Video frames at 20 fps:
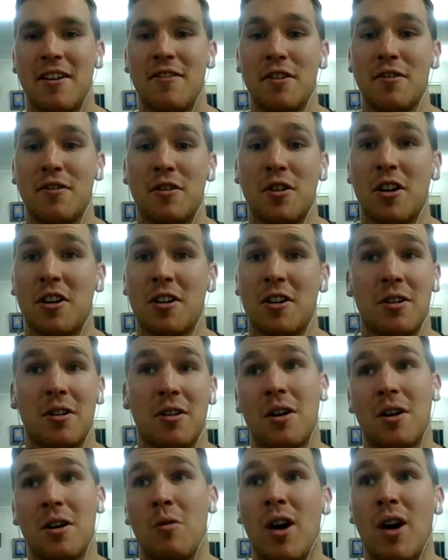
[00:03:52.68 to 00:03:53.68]
if you've got
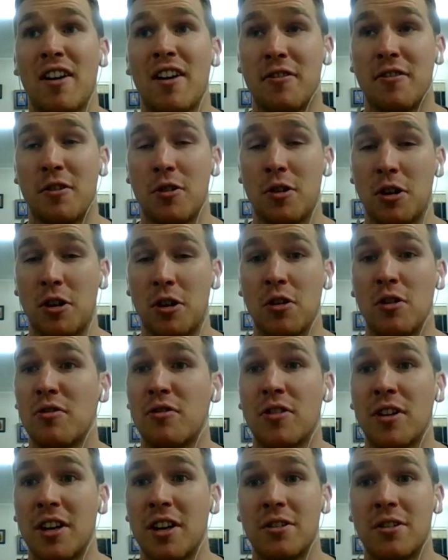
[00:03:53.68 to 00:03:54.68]
a wife or a
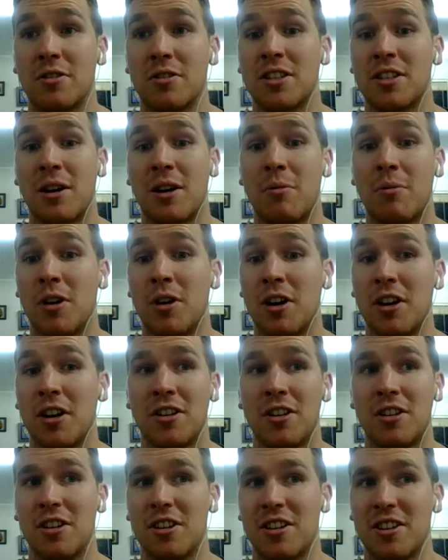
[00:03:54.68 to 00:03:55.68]
girlfriend or
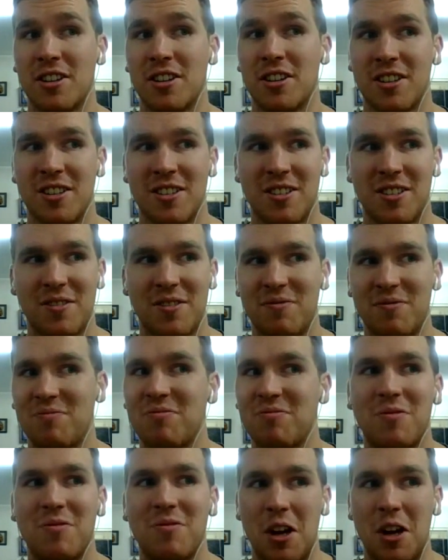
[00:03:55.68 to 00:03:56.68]
someone, you can, you
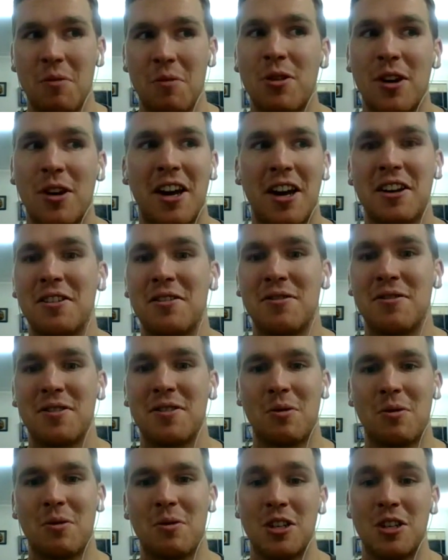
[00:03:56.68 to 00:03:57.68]
know, be creative in
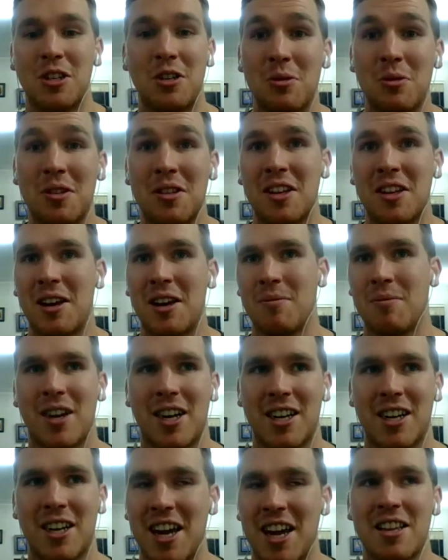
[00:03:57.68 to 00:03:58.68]
what you do with
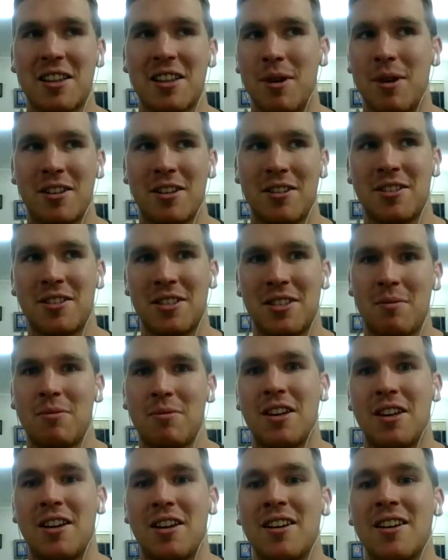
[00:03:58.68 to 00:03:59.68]
them, like take them out in
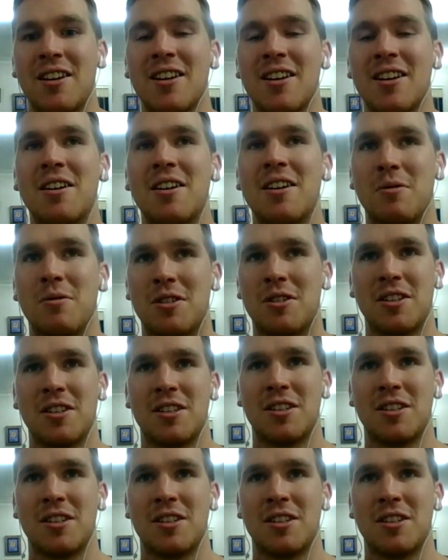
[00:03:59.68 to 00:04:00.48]
something which